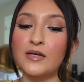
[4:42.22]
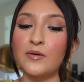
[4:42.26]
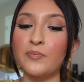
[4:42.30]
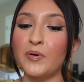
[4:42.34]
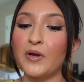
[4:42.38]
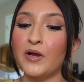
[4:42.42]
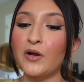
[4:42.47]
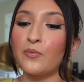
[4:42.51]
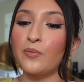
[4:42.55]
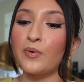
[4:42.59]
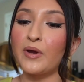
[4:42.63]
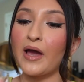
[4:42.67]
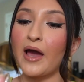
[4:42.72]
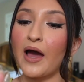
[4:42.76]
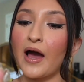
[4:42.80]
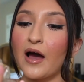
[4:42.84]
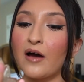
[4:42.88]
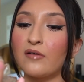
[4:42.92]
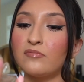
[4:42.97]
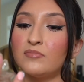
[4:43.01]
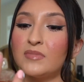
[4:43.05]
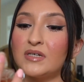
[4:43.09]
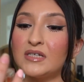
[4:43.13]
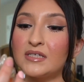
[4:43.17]
up here we
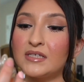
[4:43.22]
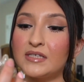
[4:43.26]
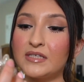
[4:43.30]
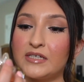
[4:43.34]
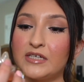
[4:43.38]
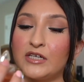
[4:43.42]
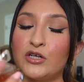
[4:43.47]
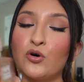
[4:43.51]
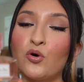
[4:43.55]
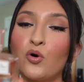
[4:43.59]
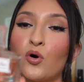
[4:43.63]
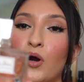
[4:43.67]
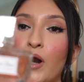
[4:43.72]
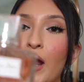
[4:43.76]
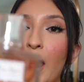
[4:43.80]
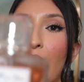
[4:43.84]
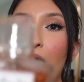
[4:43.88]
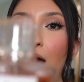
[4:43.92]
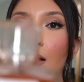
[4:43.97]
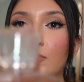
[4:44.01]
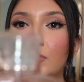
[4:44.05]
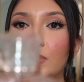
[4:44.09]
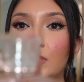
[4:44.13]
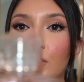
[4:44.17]
have Miss Dior
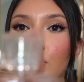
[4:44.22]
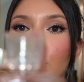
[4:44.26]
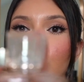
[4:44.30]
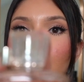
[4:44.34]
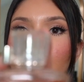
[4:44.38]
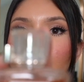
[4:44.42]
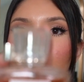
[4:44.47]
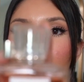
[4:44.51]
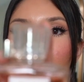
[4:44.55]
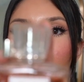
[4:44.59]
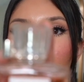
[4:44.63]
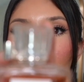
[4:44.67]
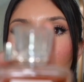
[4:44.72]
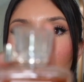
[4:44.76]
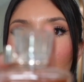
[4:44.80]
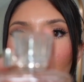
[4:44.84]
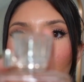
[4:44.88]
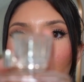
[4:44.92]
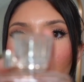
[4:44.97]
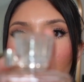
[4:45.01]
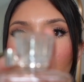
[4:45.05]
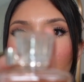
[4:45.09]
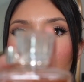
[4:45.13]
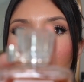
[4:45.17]
Absolutely
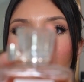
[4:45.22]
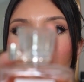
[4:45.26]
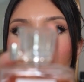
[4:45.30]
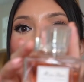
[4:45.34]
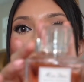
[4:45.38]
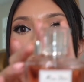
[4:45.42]
Blooming